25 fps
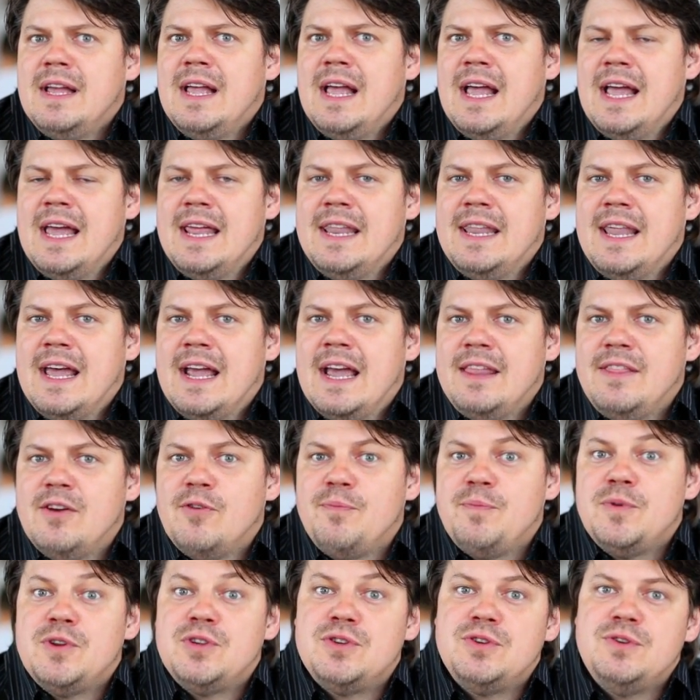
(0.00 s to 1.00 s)
and I had the
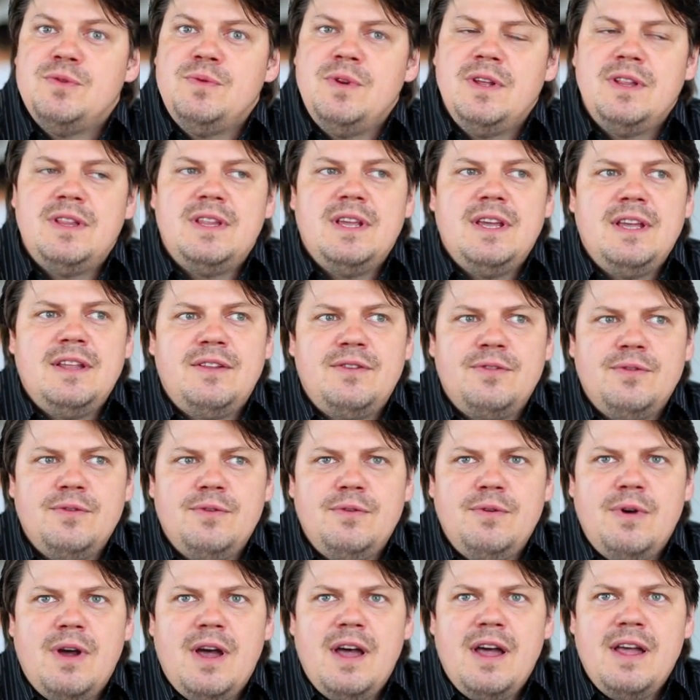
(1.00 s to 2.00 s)
opportunity
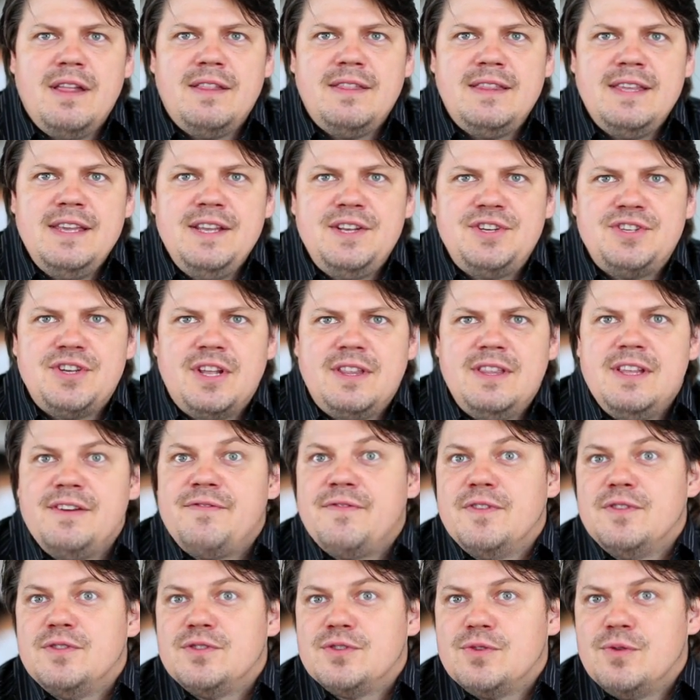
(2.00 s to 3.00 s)
to uh, teach at
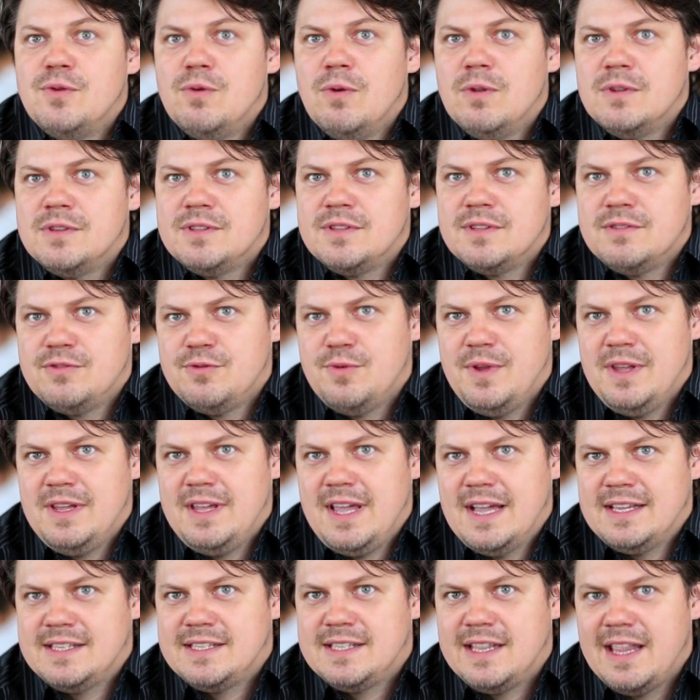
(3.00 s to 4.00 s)
different schools, doing
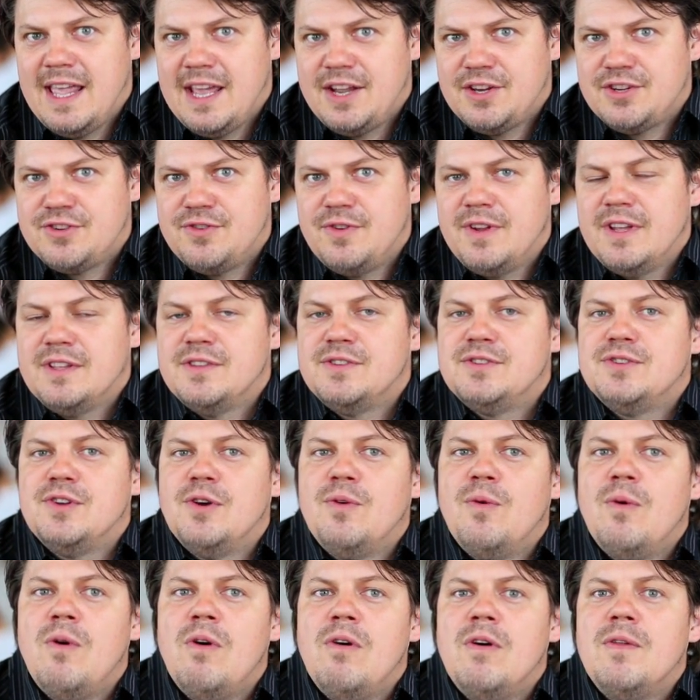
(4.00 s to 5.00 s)
guest lecturing and
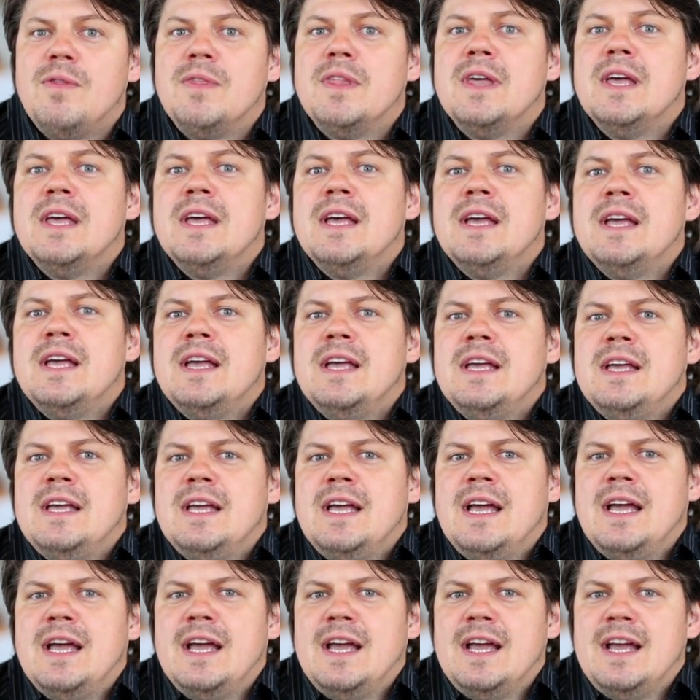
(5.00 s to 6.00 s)
so on.
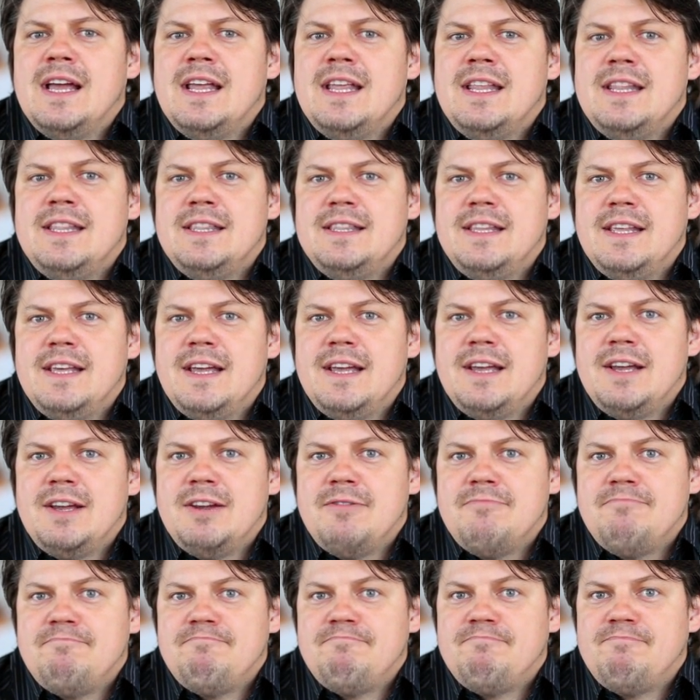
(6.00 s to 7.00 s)
And
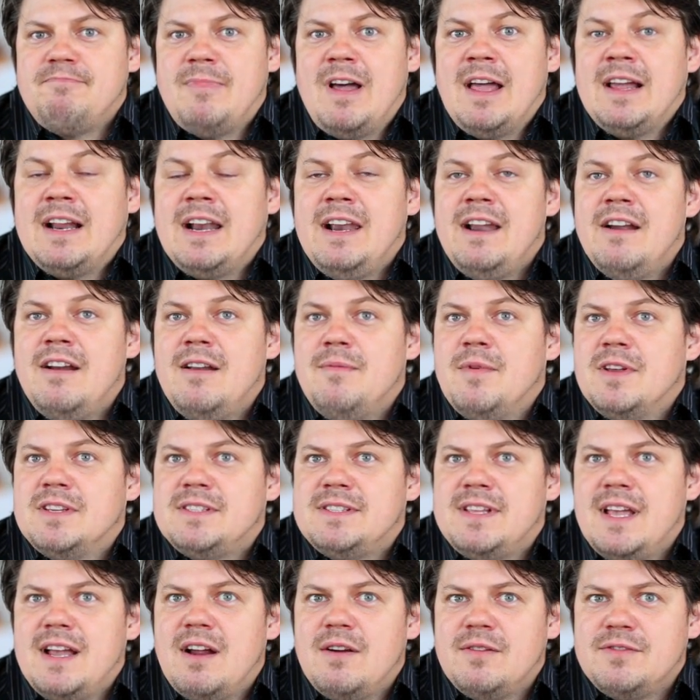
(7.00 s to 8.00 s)
uh, I clearly must
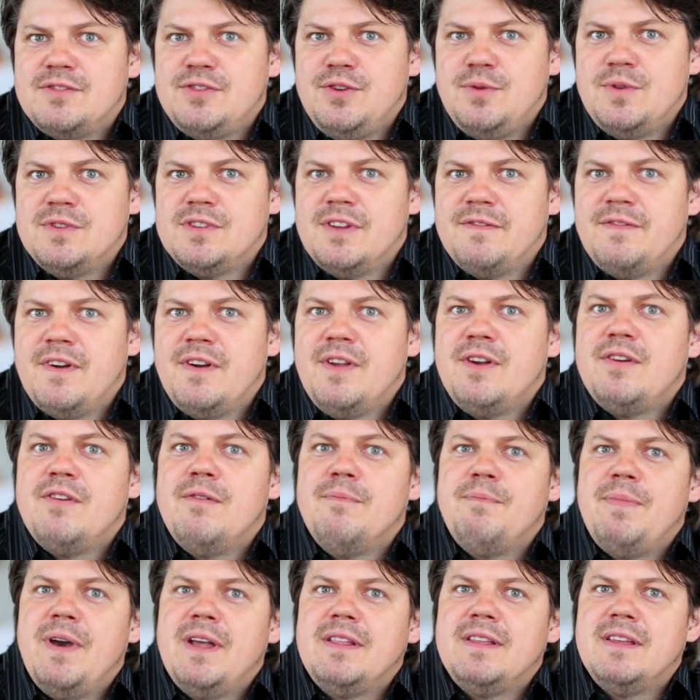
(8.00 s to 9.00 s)
say our students are very
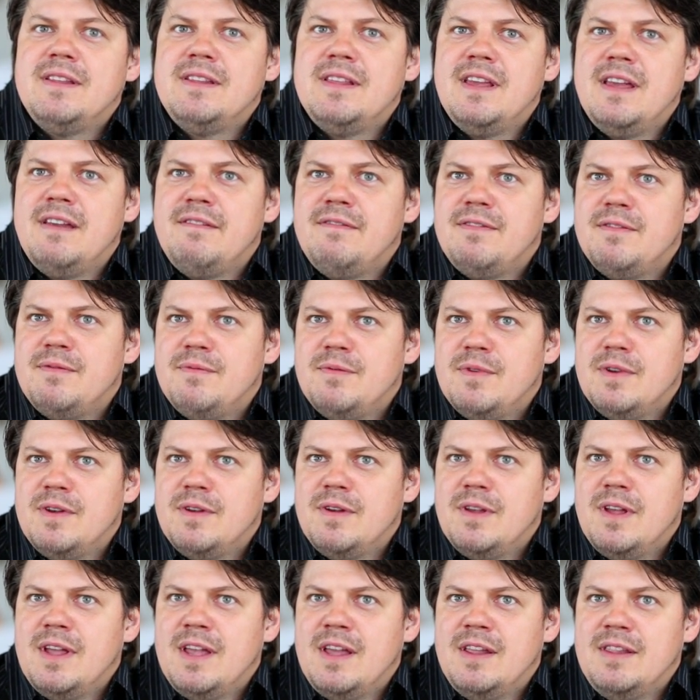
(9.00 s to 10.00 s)
competitive
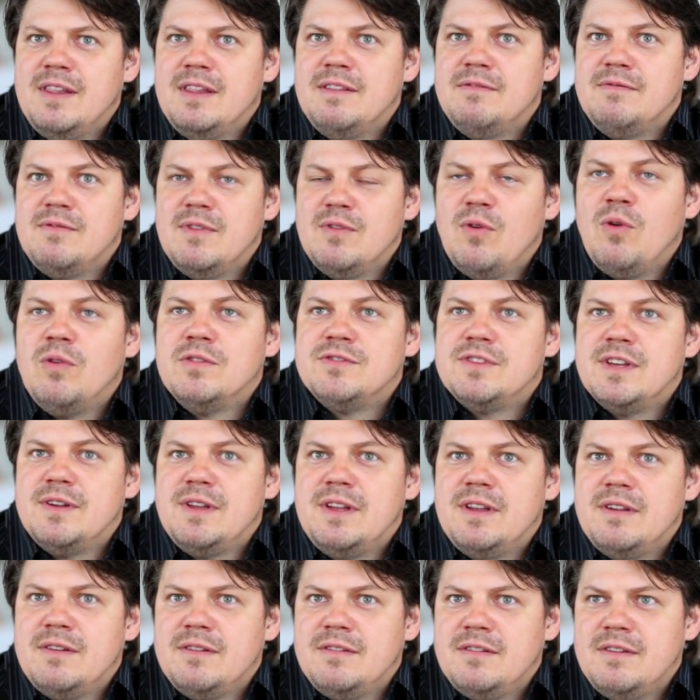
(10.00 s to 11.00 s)
and also
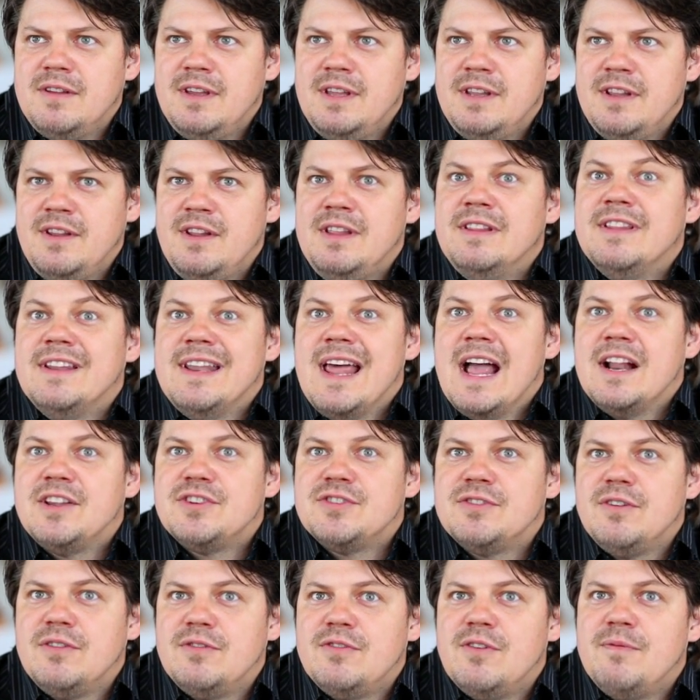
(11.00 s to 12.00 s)
in an
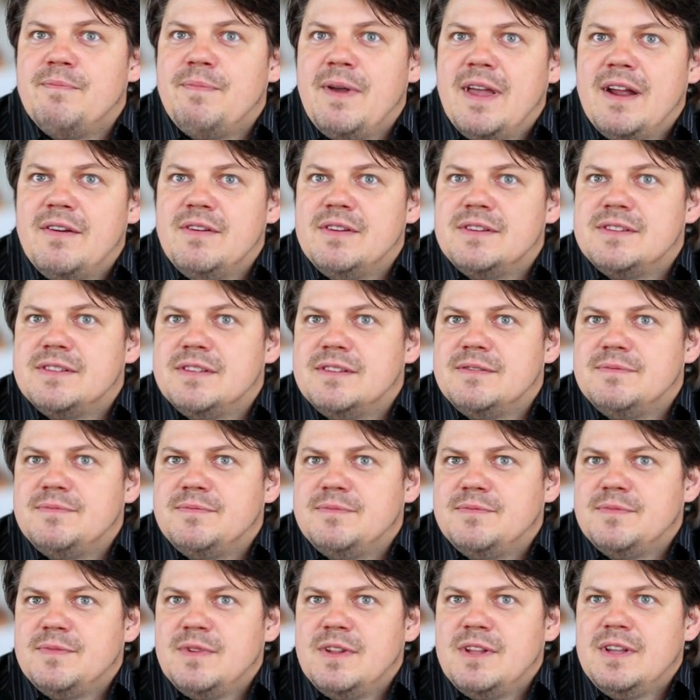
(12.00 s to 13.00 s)
international comparison.
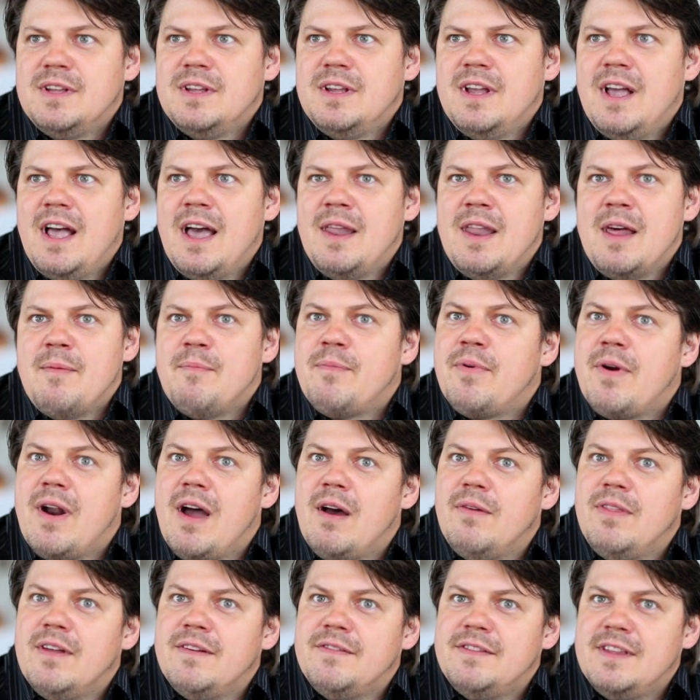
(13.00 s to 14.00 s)
And I'm
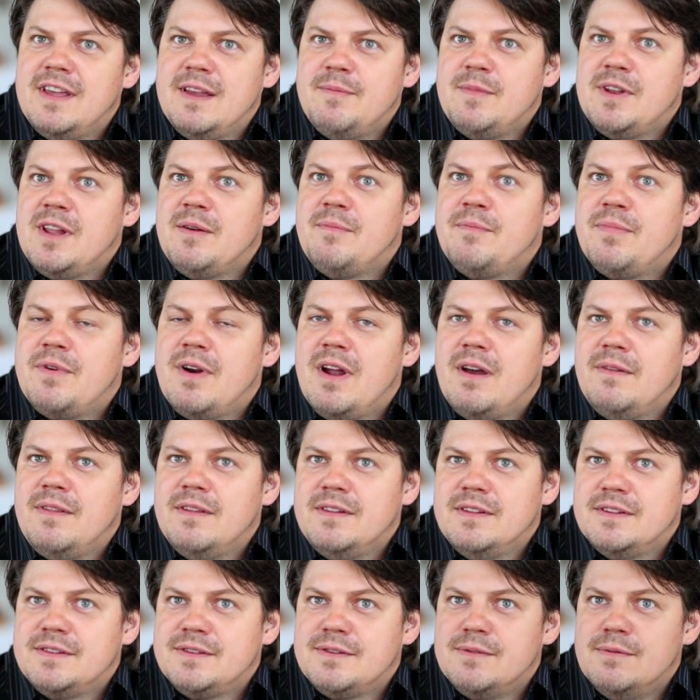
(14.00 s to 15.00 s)
proud of them and I'm proud of
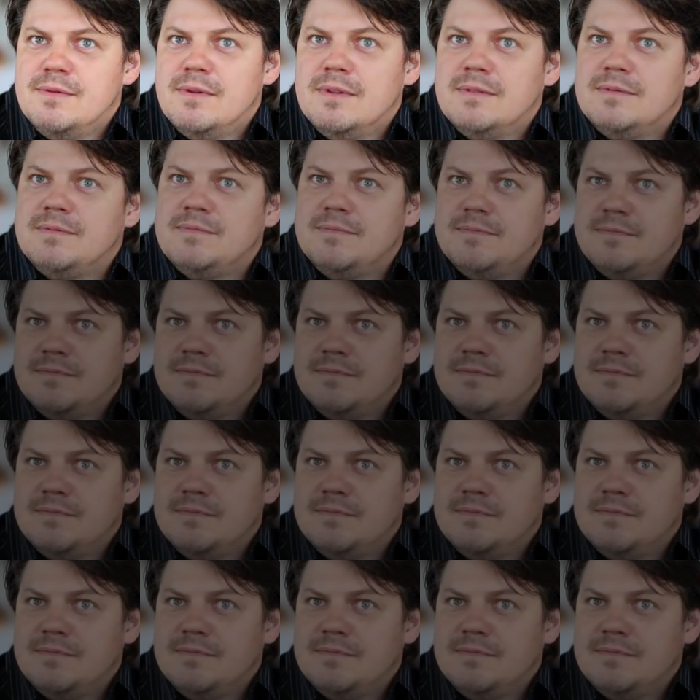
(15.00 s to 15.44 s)
the school.